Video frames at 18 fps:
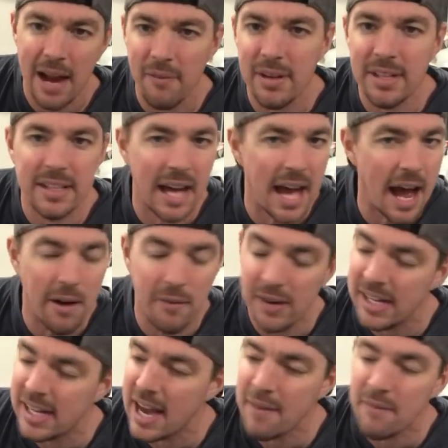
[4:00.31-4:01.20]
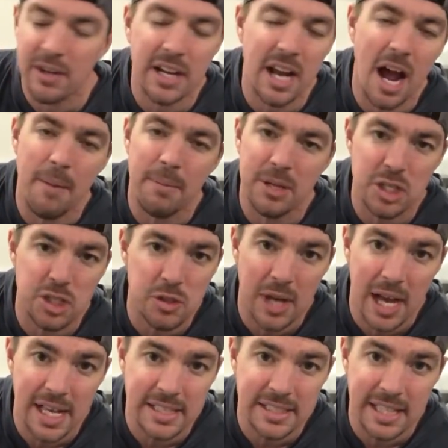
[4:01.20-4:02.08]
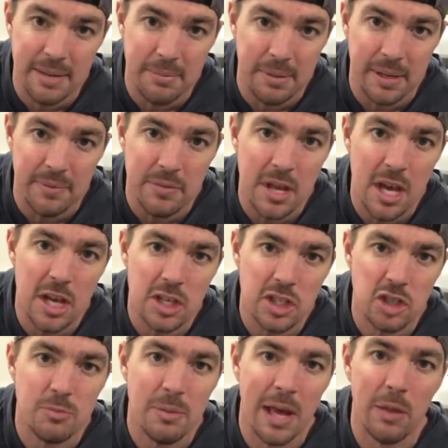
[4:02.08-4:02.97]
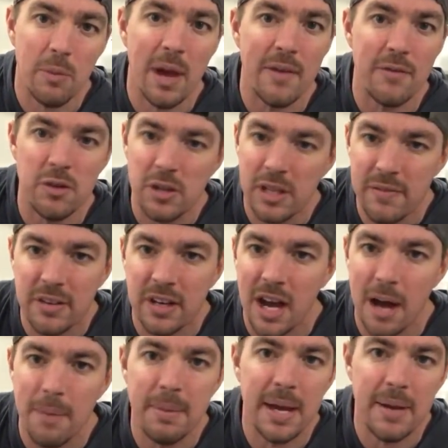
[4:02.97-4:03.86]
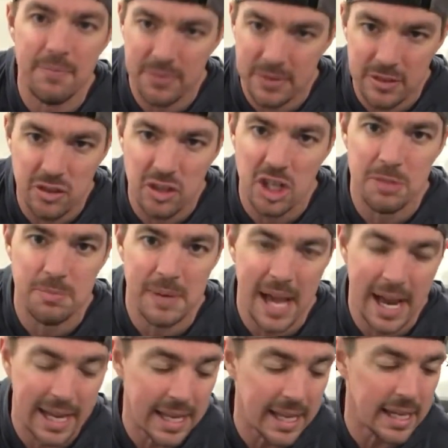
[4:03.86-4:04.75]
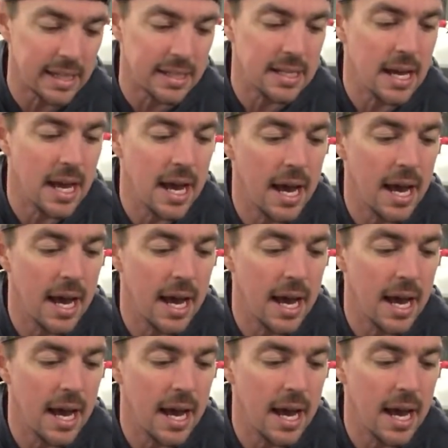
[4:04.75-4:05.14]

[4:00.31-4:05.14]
I read every comment you guys give me. So by the way, if you leave a comment, trust me, I get it.